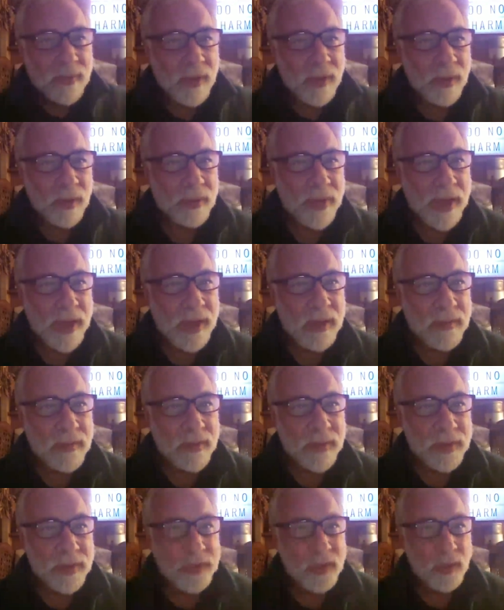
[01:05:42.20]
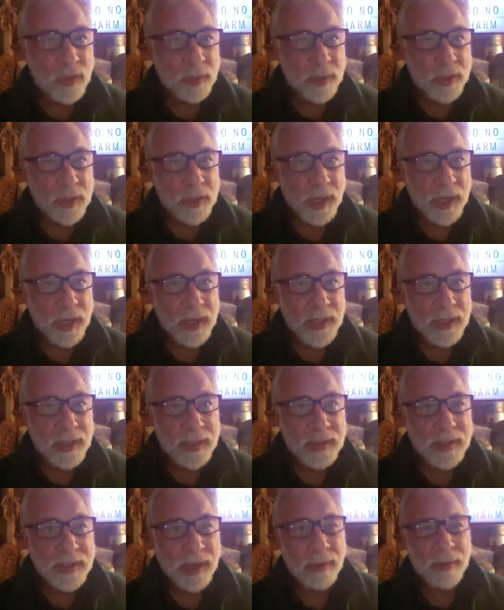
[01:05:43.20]
Oh, thank you for the super chat,
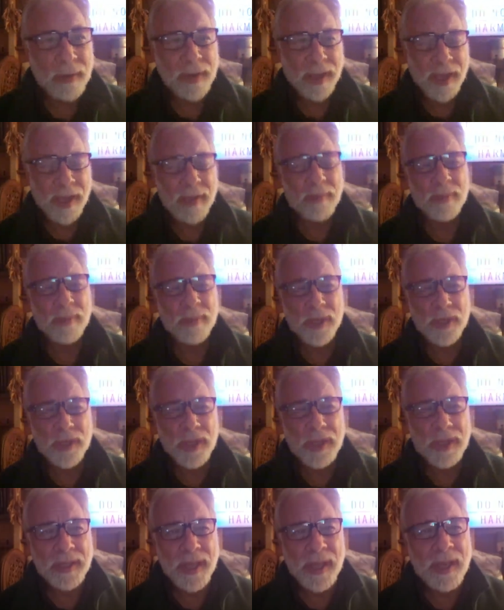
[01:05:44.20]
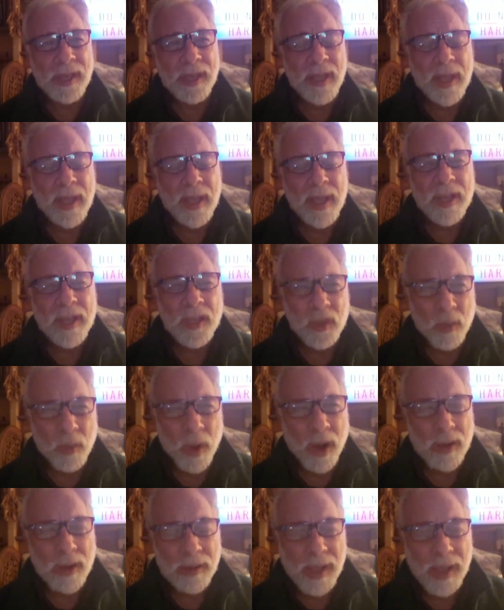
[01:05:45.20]
Tarek. I appreciate that. You
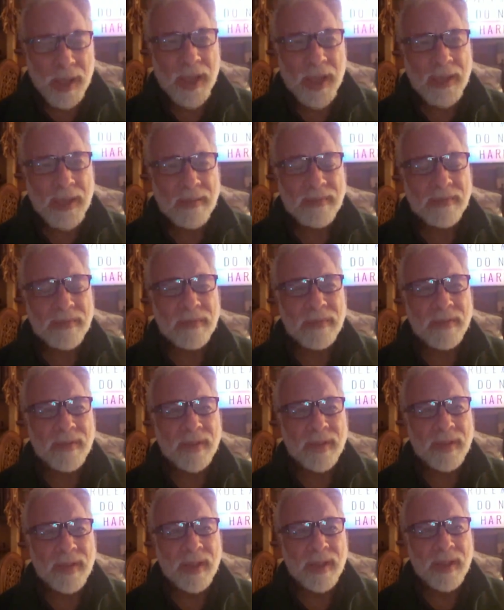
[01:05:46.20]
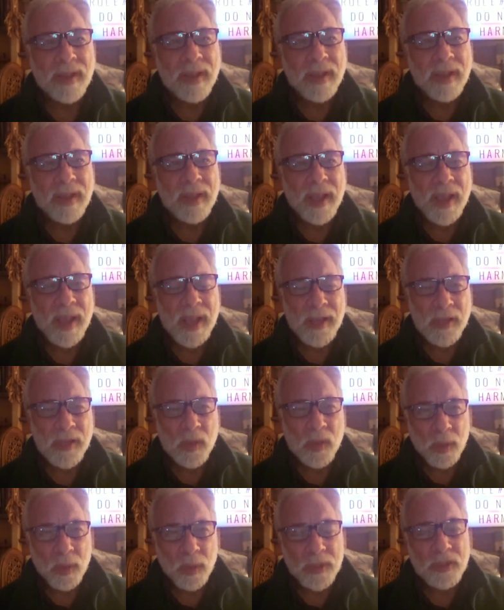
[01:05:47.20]
are alive and you
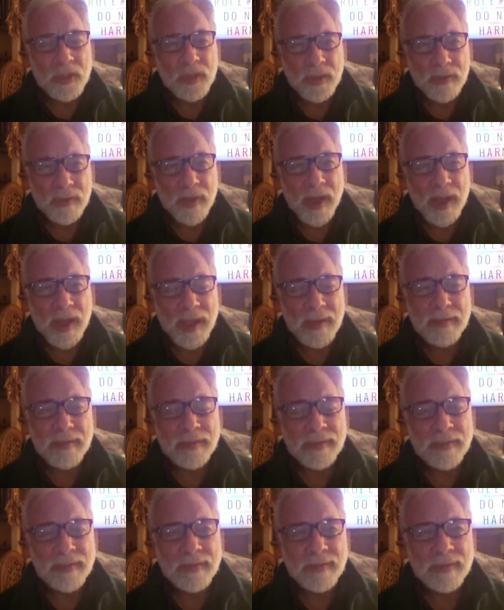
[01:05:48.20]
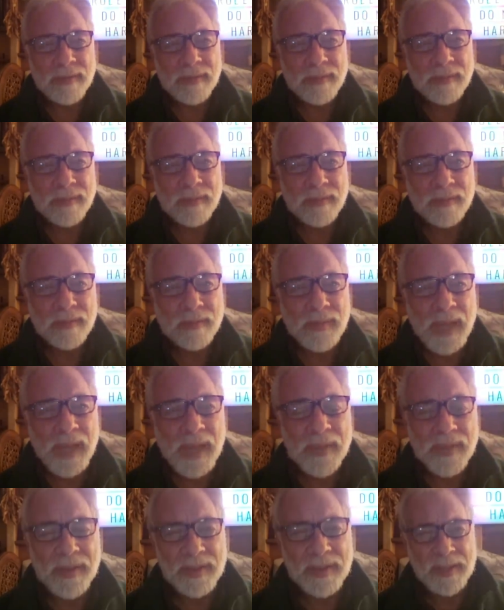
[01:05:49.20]
will survive.
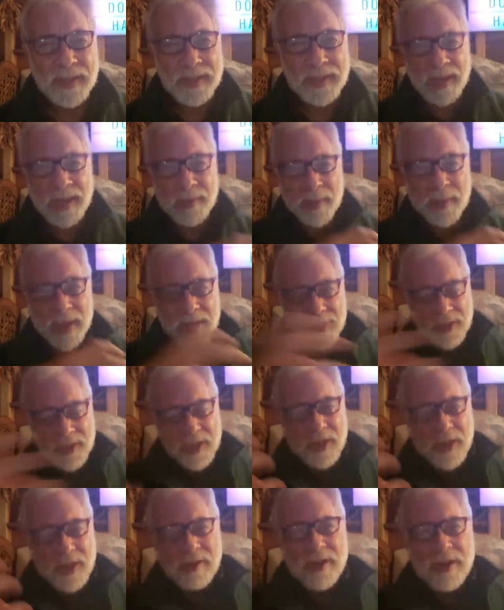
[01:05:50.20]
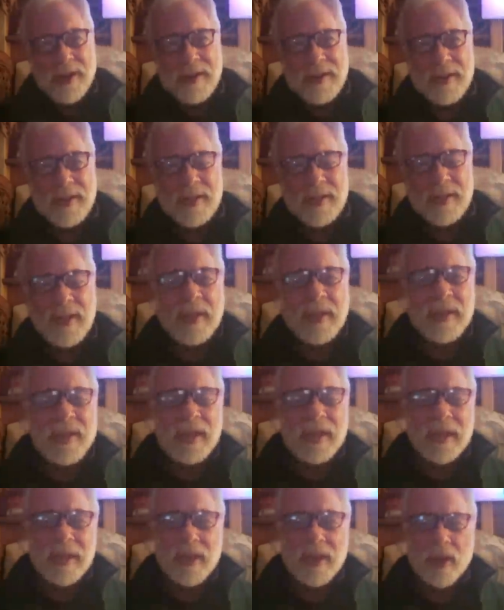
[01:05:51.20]
And this is in my series
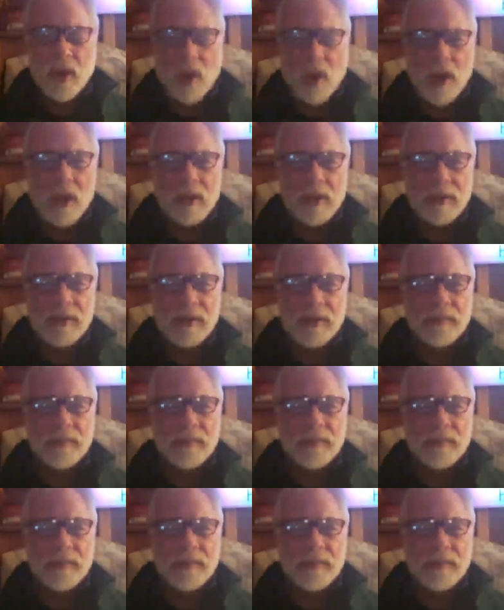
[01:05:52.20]
called